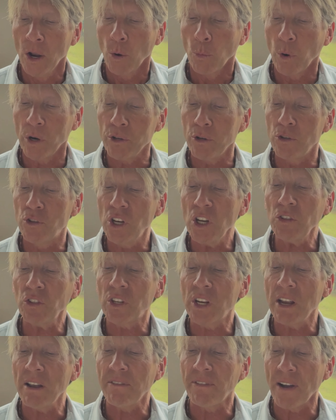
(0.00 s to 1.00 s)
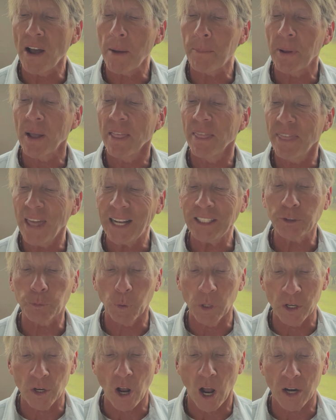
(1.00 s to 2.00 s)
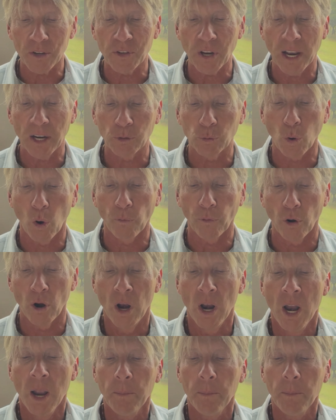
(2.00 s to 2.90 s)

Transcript: When you just give up, that's when God takes over.